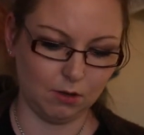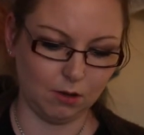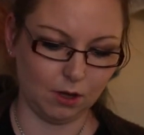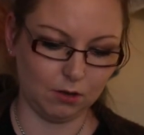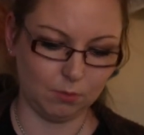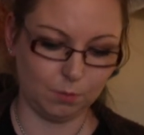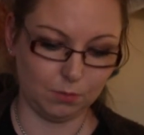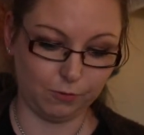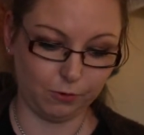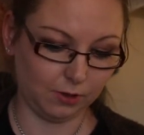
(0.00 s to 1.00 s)
And
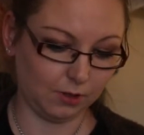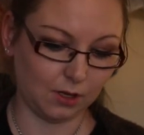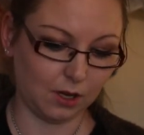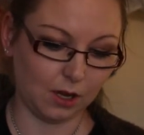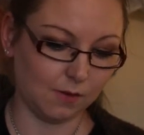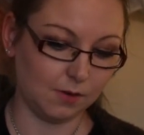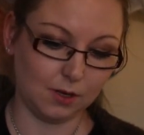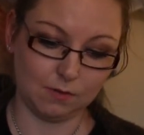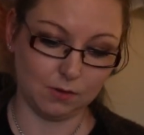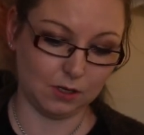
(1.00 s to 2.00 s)
before that I have
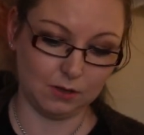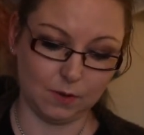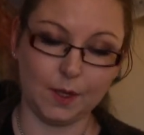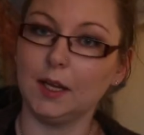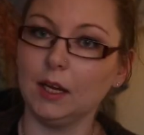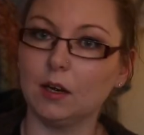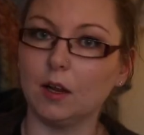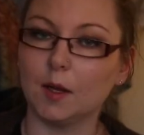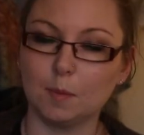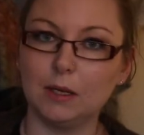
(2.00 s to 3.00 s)
never even seen
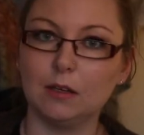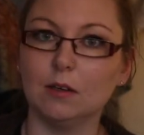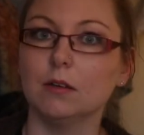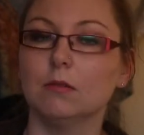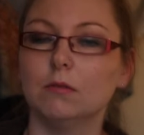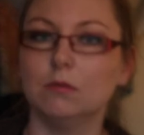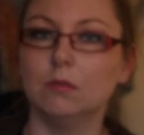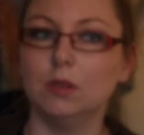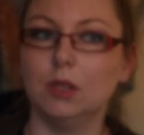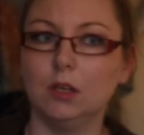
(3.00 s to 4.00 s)
a spindle
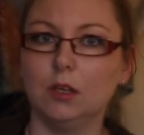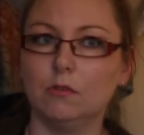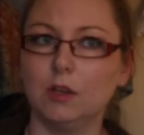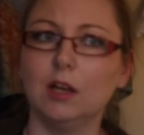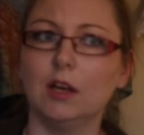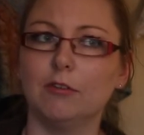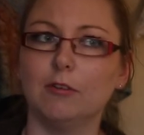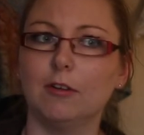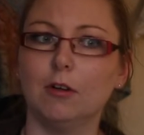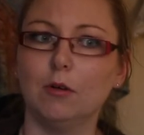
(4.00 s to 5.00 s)
in real life.
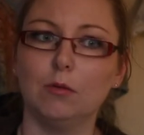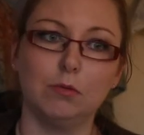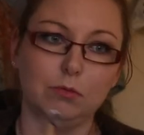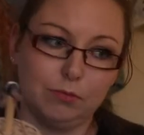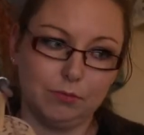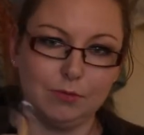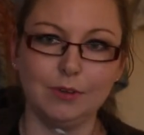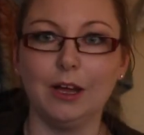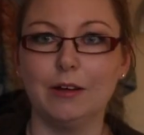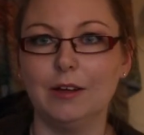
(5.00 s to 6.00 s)
So
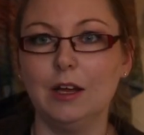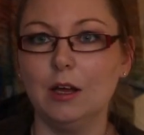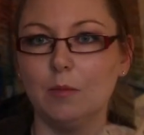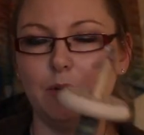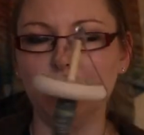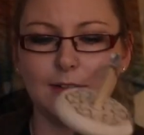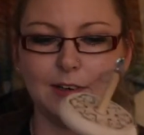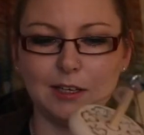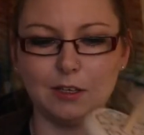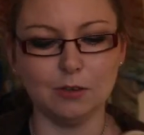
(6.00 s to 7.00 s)
yeah, but it's
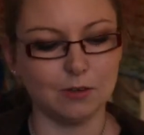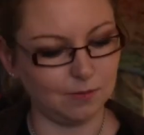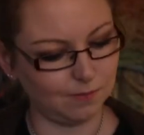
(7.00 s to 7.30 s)
really good.